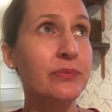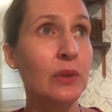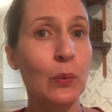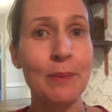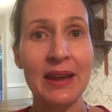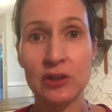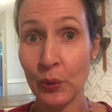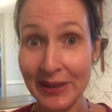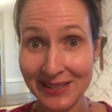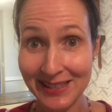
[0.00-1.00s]
We make
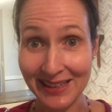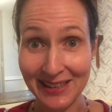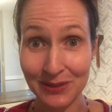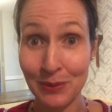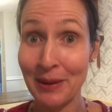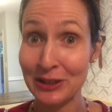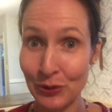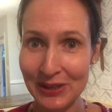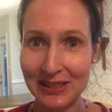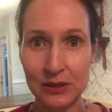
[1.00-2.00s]
choices.
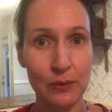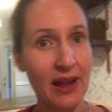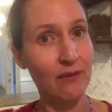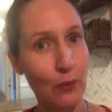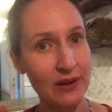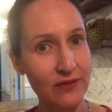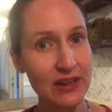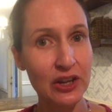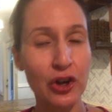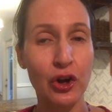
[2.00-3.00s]
We have one
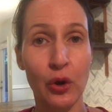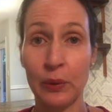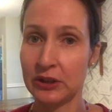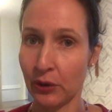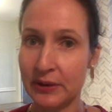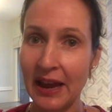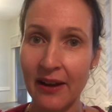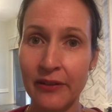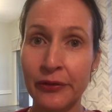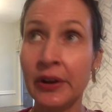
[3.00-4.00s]
vehicle. We don't
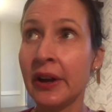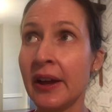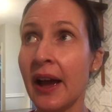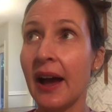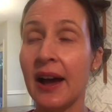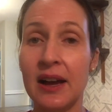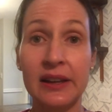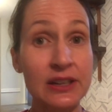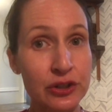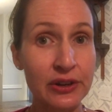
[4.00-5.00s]
have
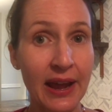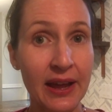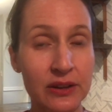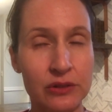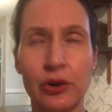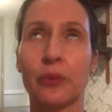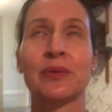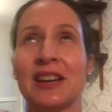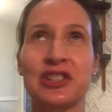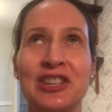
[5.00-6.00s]
internet. No,
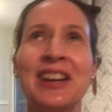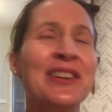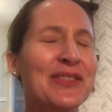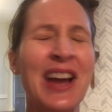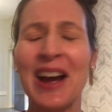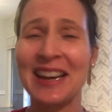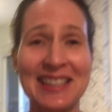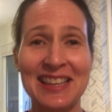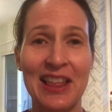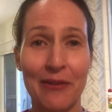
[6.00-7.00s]
I
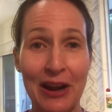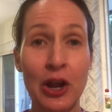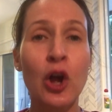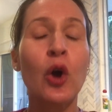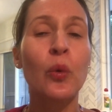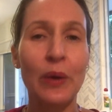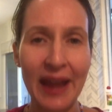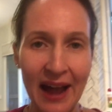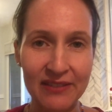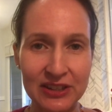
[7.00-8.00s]
didn't say that right. We
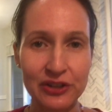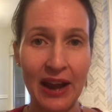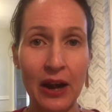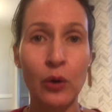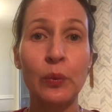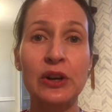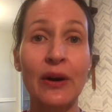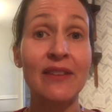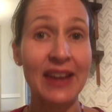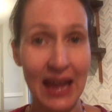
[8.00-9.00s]
have internet. We don't
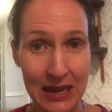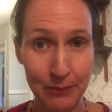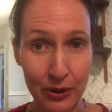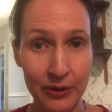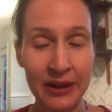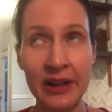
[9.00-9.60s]
have cable.